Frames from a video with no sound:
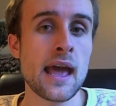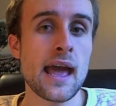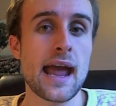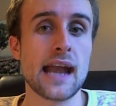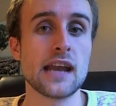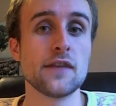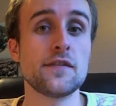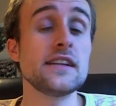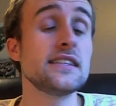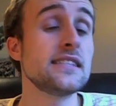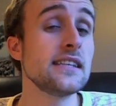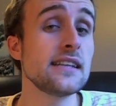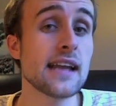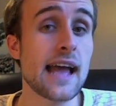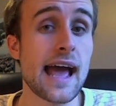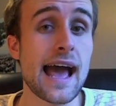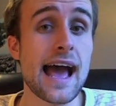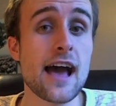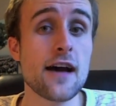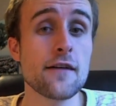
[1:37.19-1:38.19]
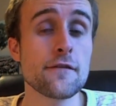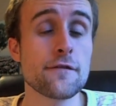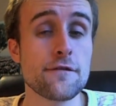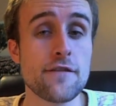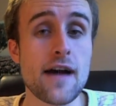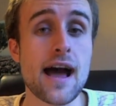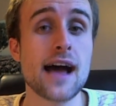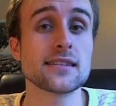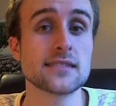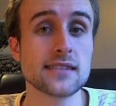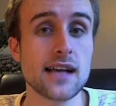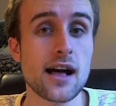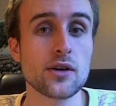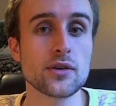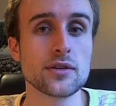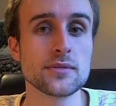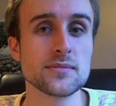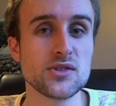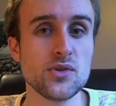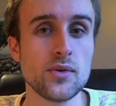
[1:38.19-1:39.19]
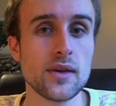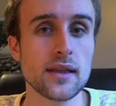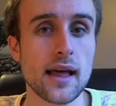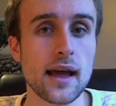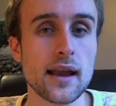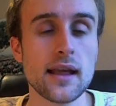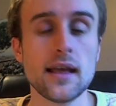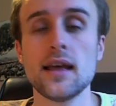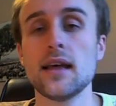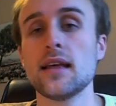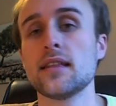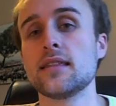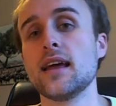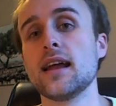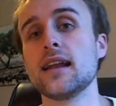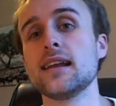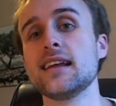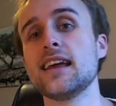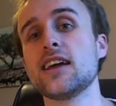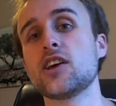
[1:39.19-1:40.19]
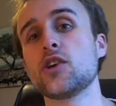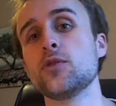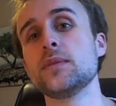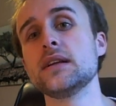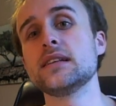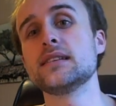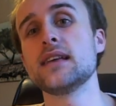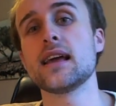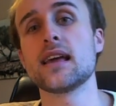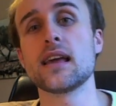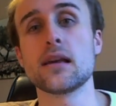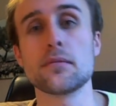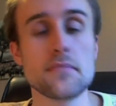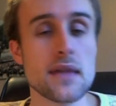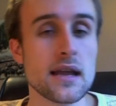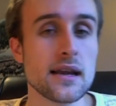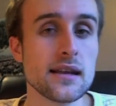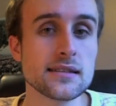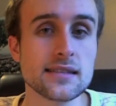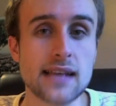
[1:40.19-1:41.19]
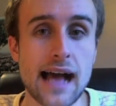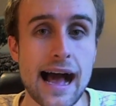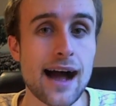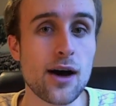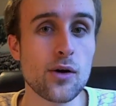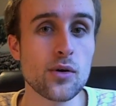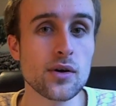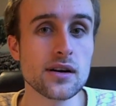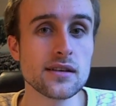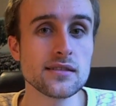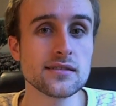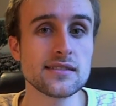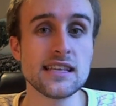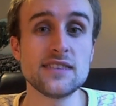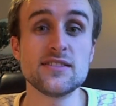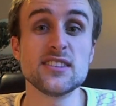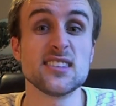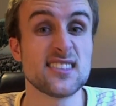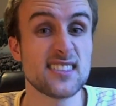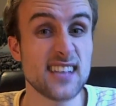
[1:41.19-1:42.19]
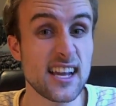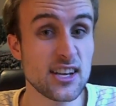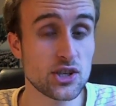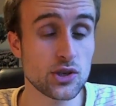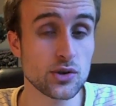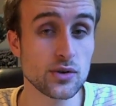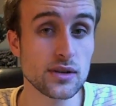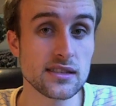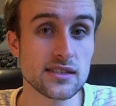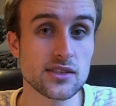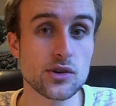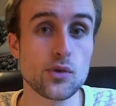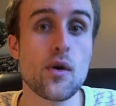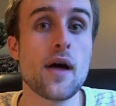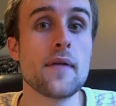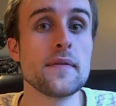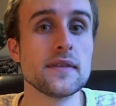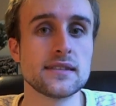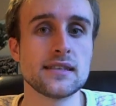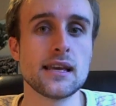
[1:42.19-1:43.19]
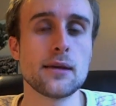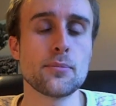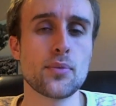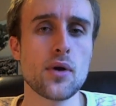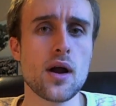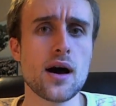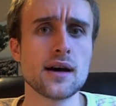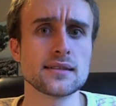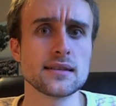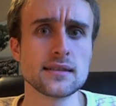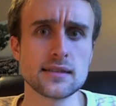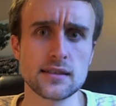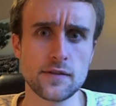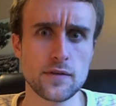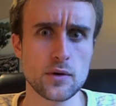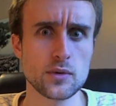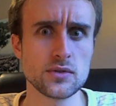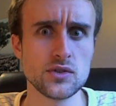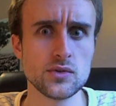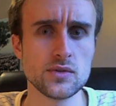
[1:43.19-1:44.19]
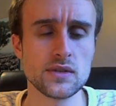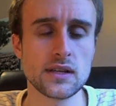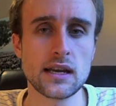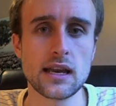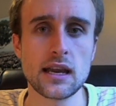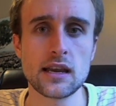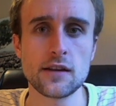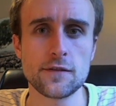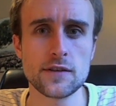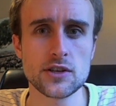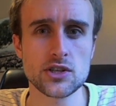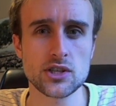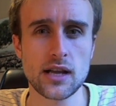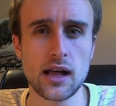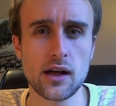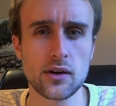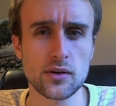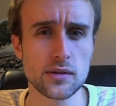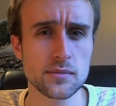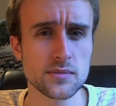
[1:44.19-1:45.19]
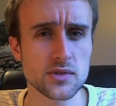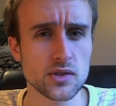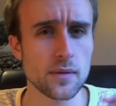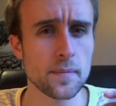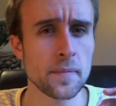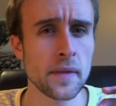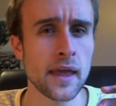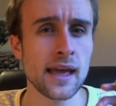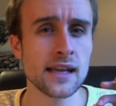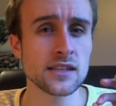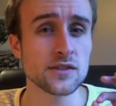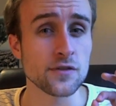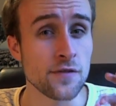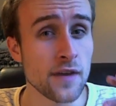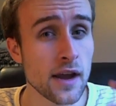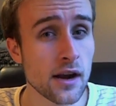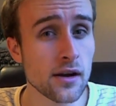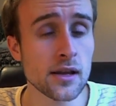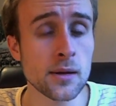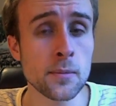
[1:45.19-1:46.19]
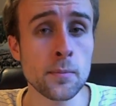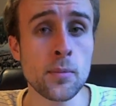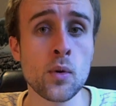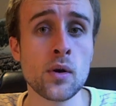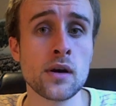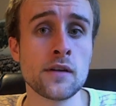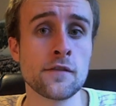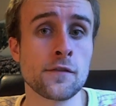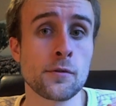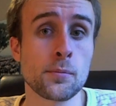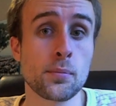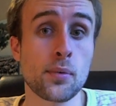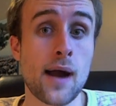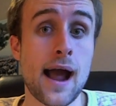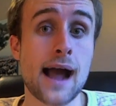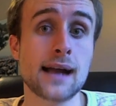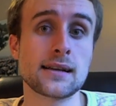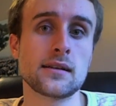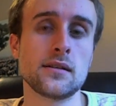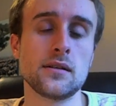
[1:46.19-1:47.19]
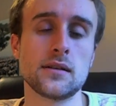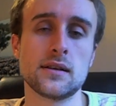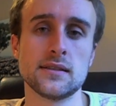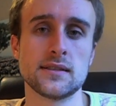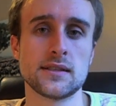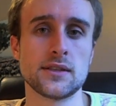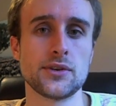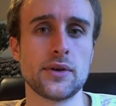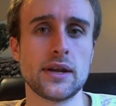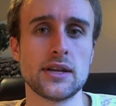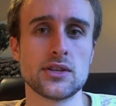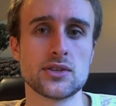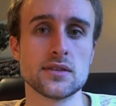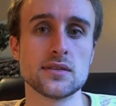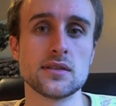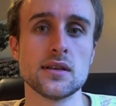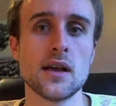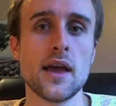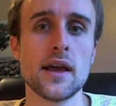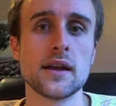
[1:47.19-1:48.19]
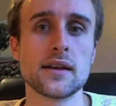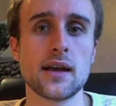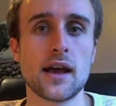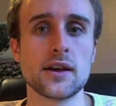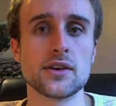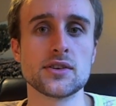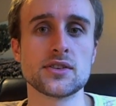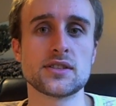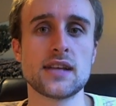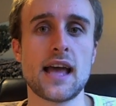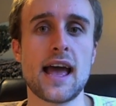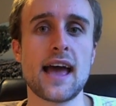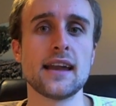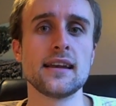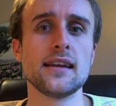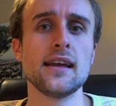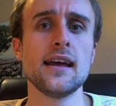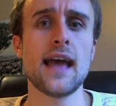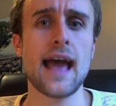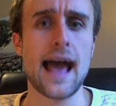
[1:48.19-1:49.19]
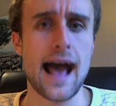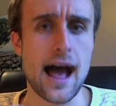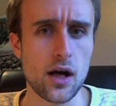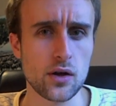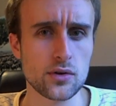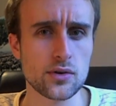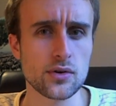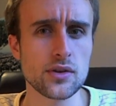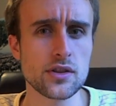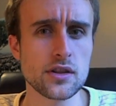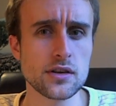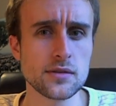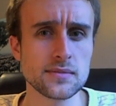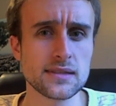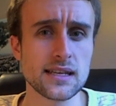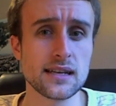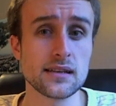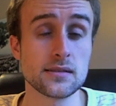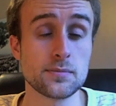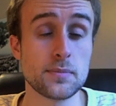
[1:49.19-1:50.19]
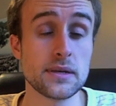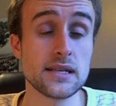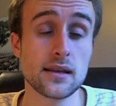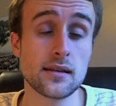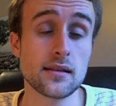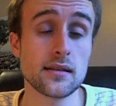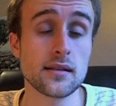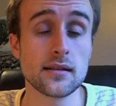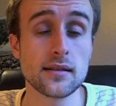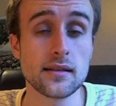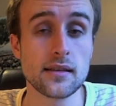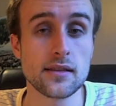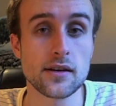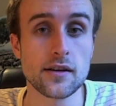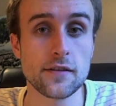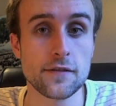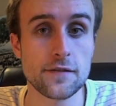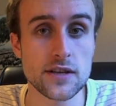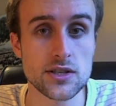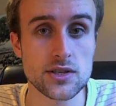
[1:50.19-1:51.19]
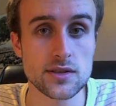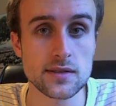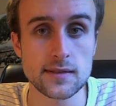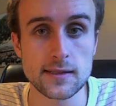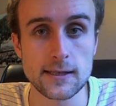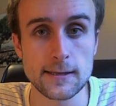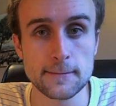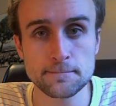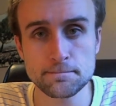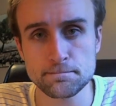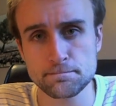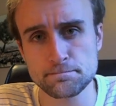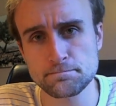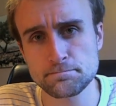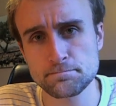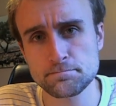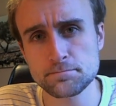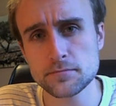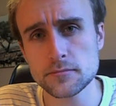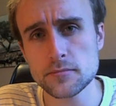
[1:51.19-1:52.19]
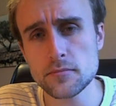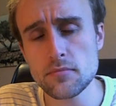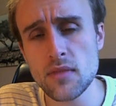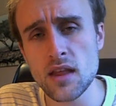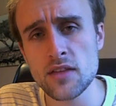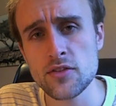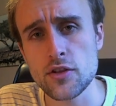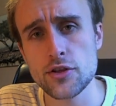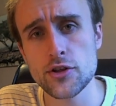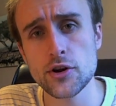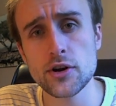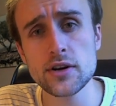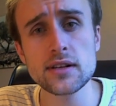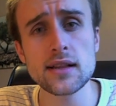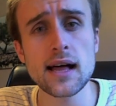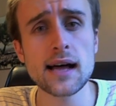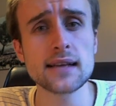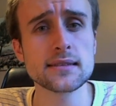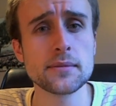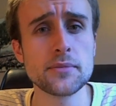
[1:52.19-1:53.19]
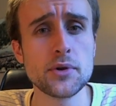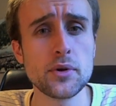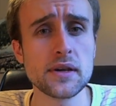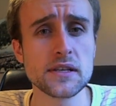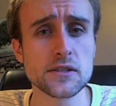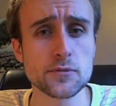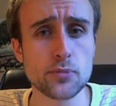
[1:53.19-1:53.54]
And if it didn't have fast algorithms doing that, then it could be taking minutes, hours, even centuries to run the same process if it was using an inefficient algorithm. So it's very important for practical considerations to understand algorithms and it's particularly their efficiency. The third class I'm doing is